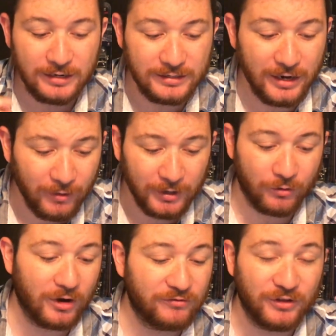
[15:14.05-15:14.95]
Derek
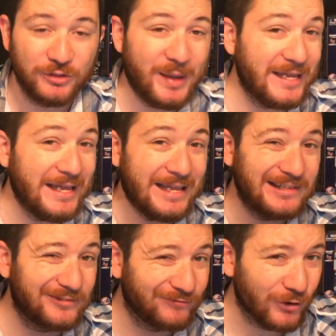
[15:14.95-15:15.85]
Griffith making
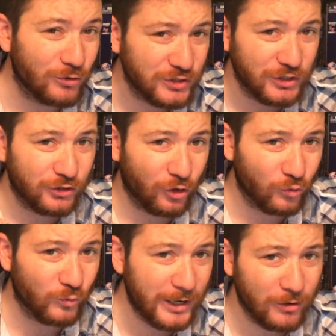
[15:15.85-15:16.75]
his first
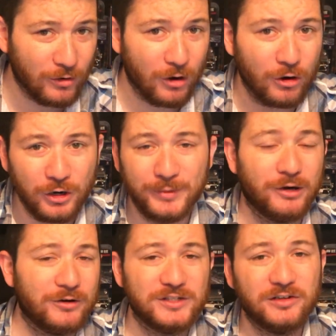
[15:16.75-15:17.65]
career ARCA
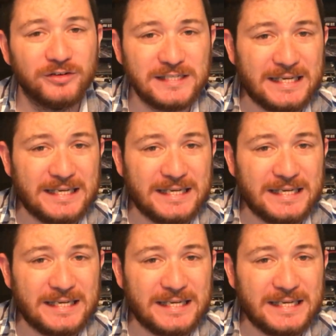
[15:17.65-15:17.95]
Menards Series